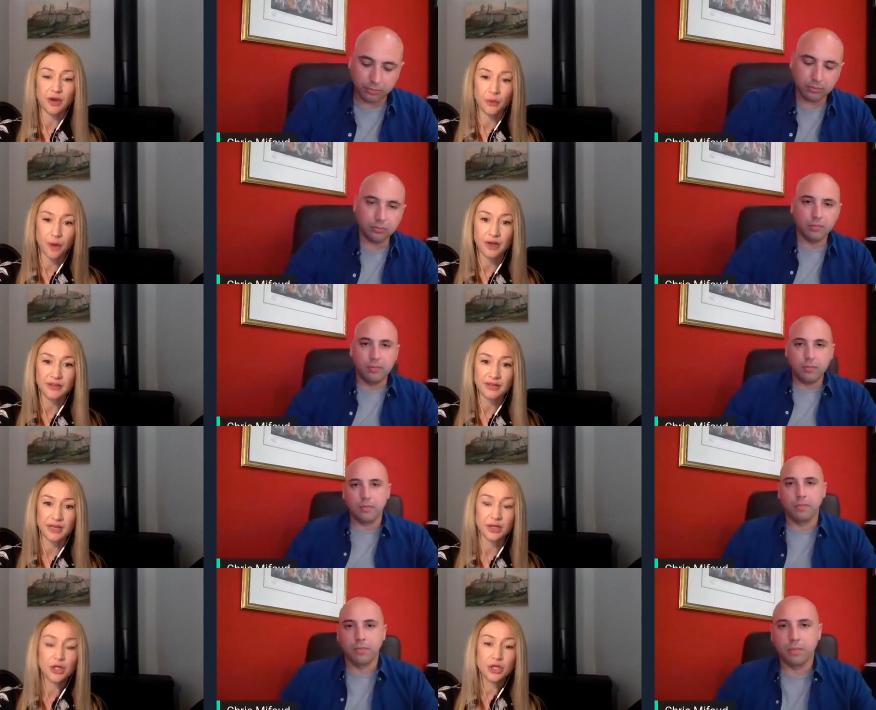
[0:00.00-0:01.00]
Speaker 1: our
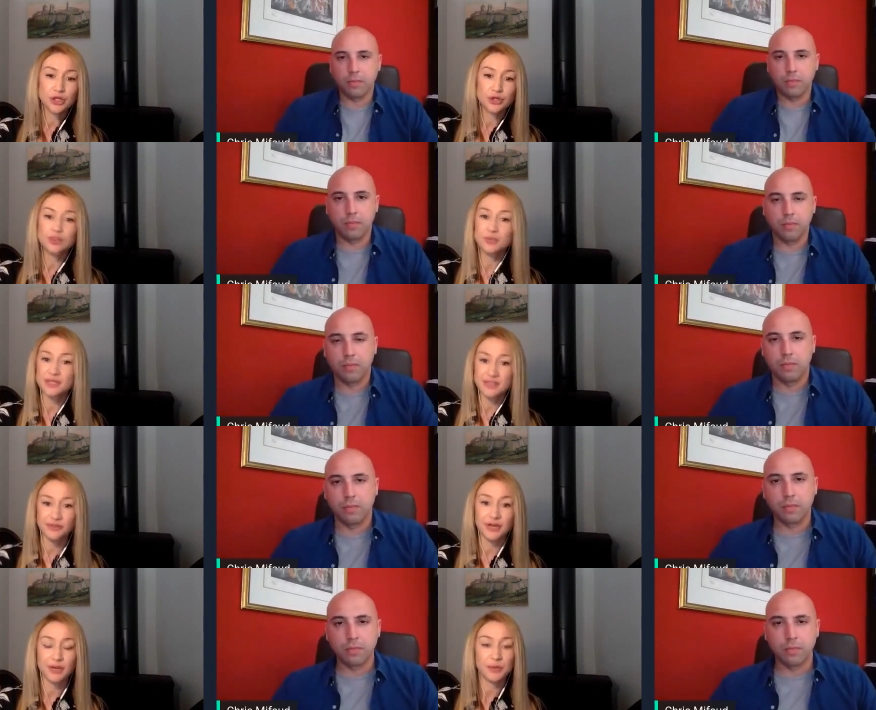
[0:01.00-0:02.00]
marketing to
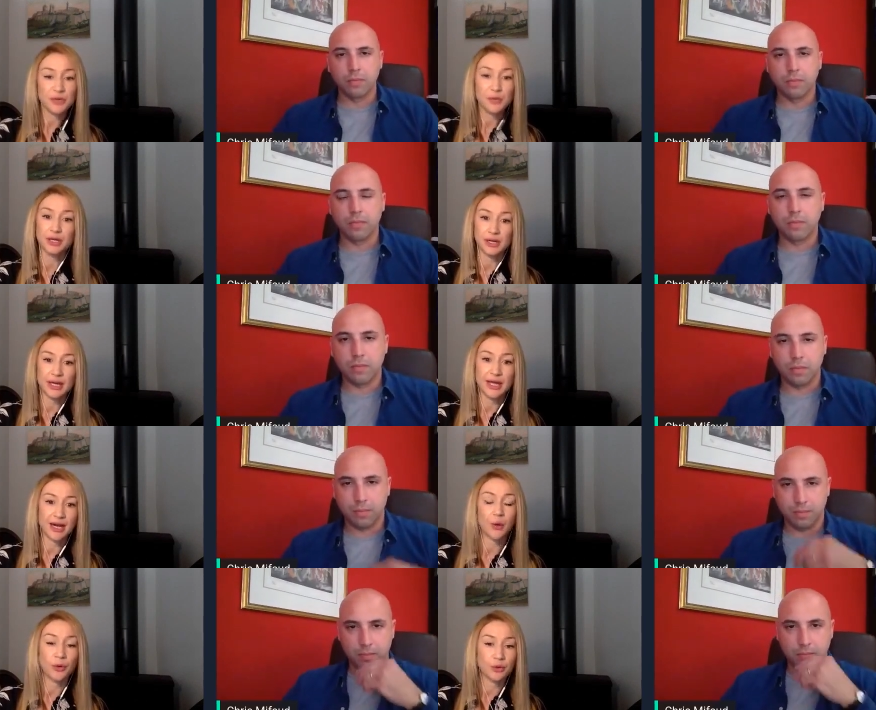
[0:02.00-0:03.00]
specific people
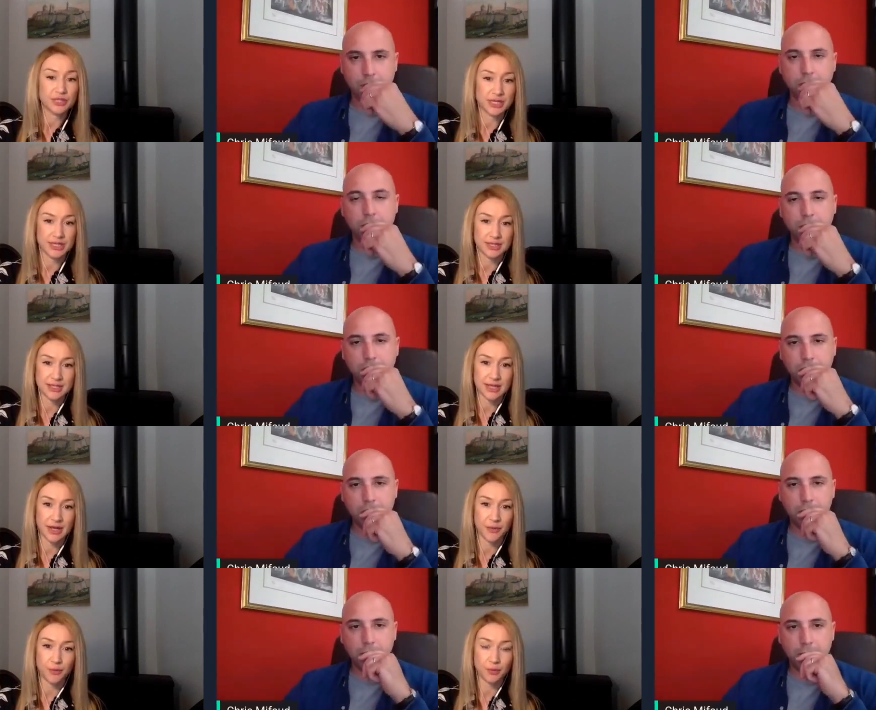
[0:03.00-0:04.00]
in our audience.
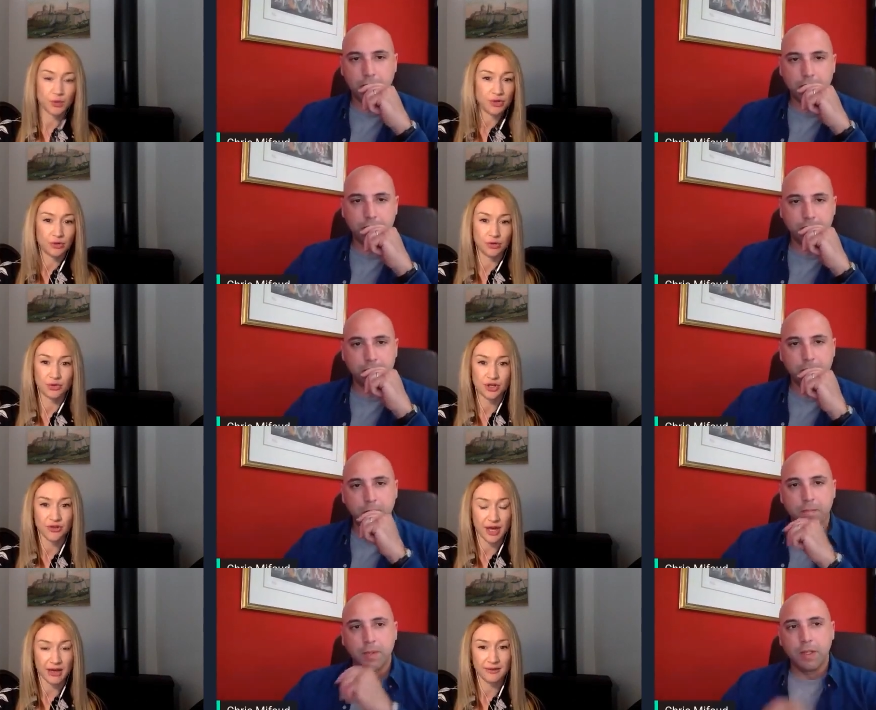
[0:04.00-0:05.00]
Um, what are your thoughts
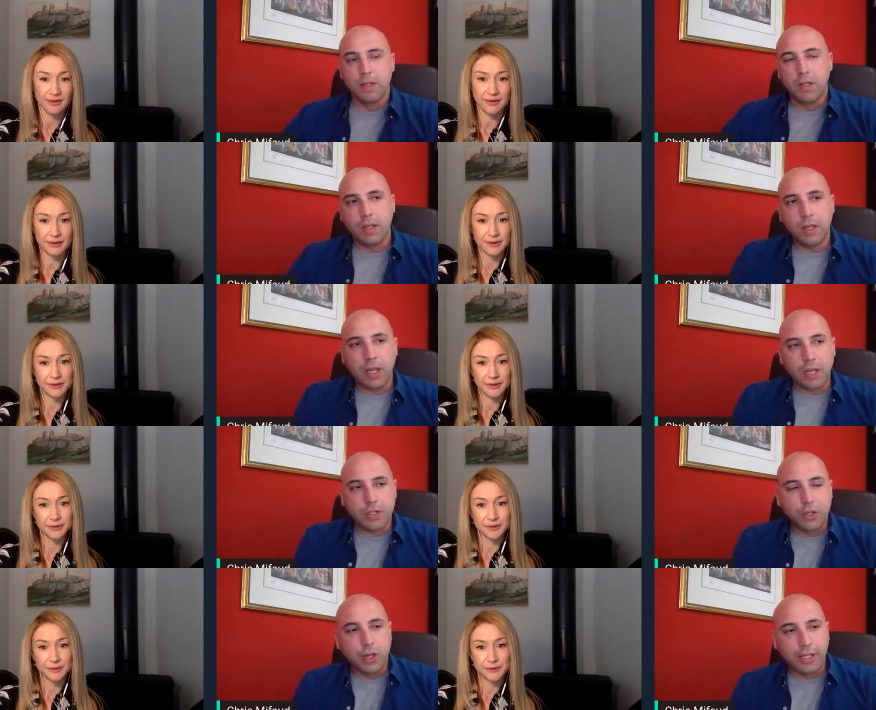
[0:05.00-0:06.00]
on that?
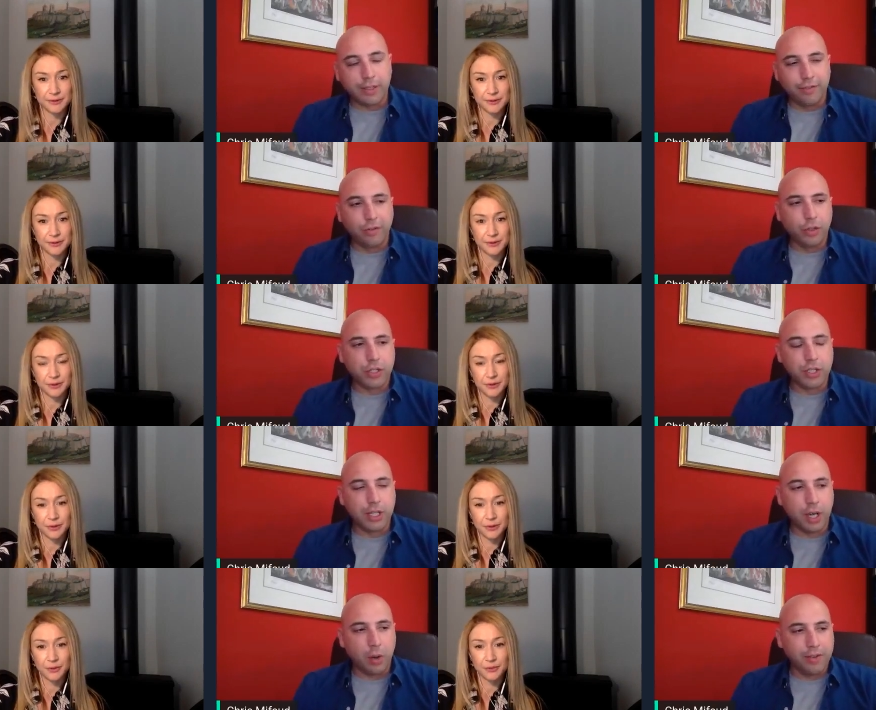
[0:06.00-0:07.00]
Speaker 2: Yes, you're right.
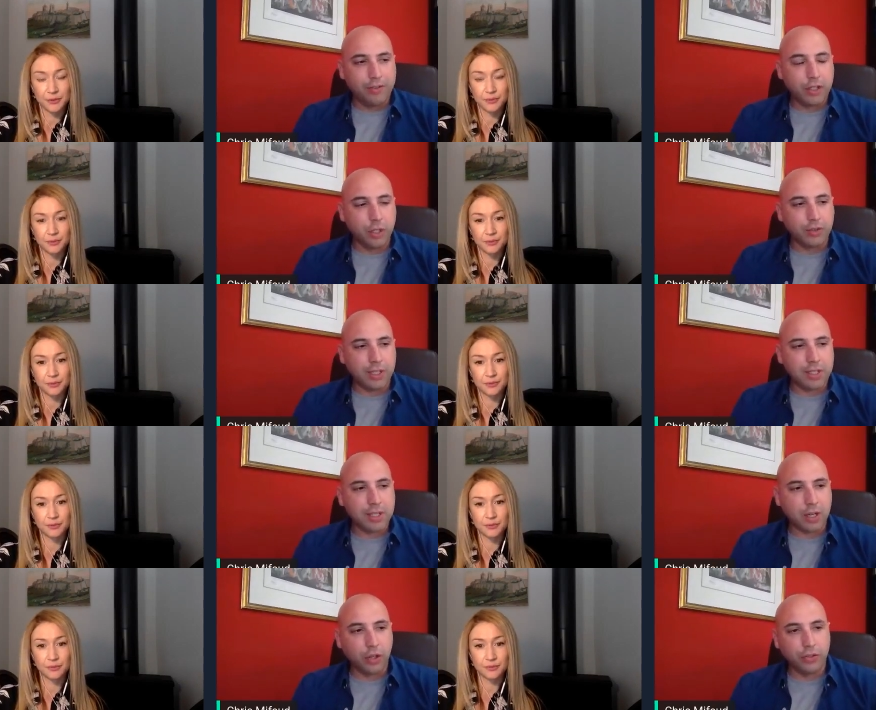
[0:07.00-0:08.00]
Unfortunately, however, Joe, this
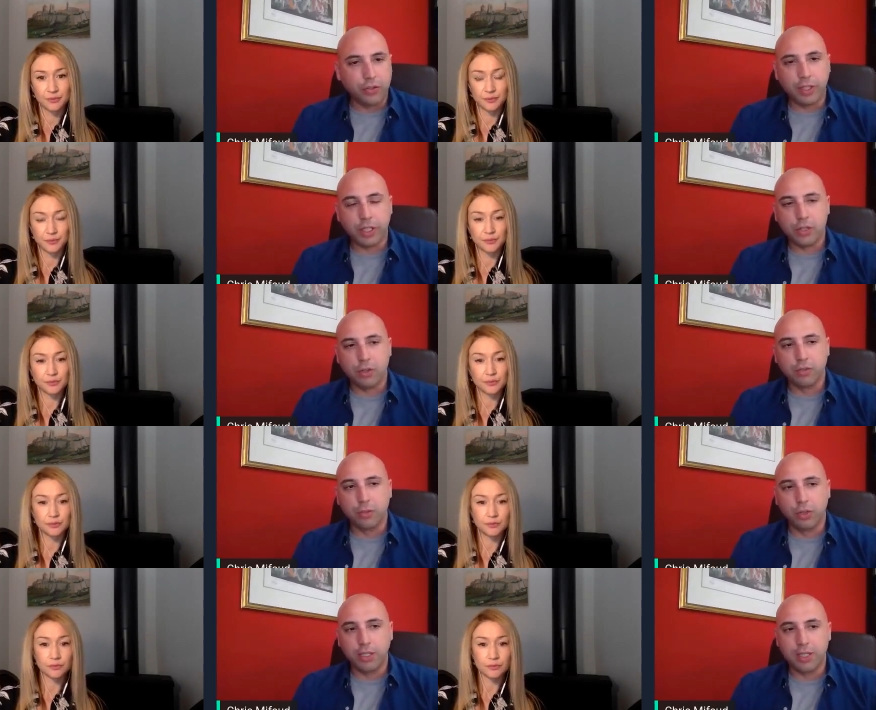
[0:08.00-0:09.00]
is a contradiction of
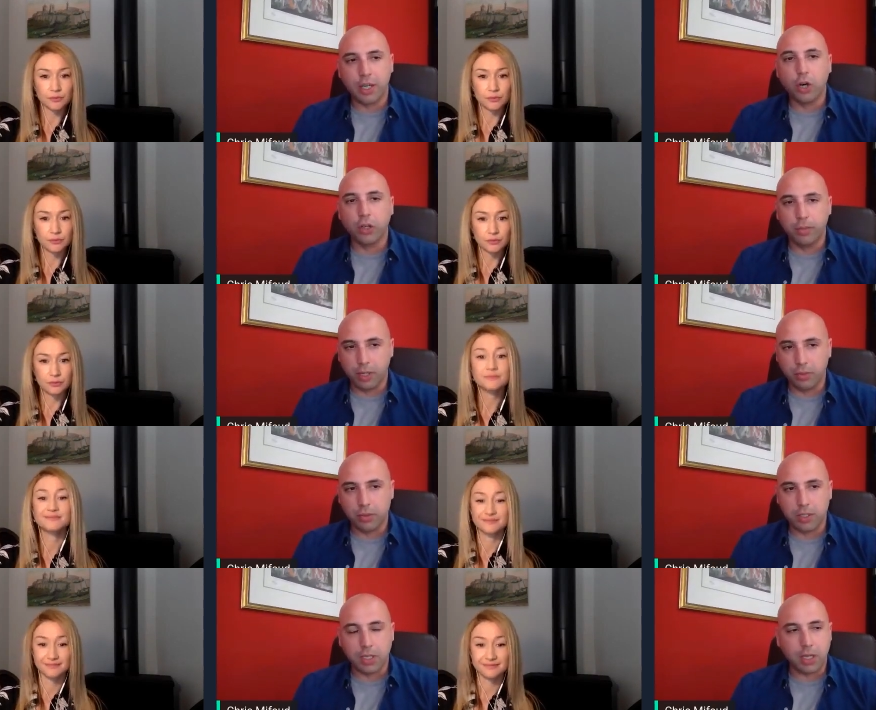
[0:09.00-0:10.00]
the Maltese economy, I
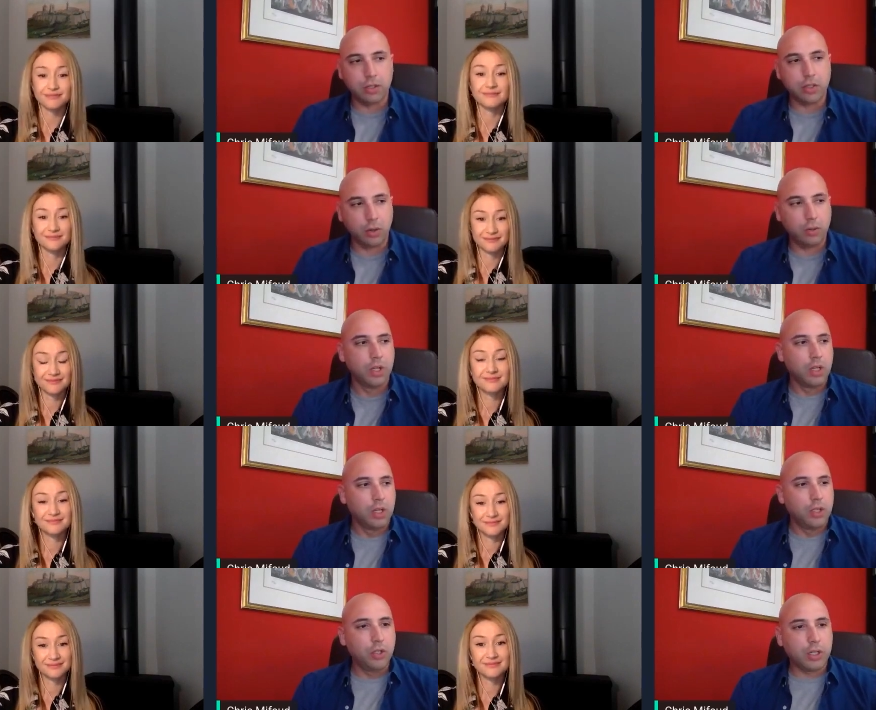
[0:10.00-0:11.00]
would say. Mm -hmm. So
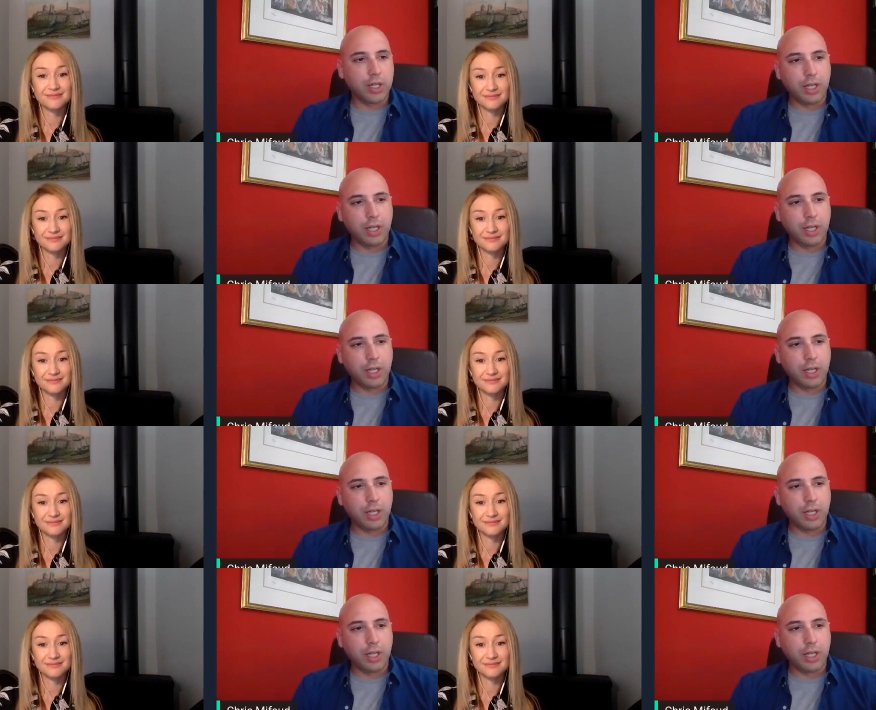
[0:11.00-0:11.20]
mm-hmm. you can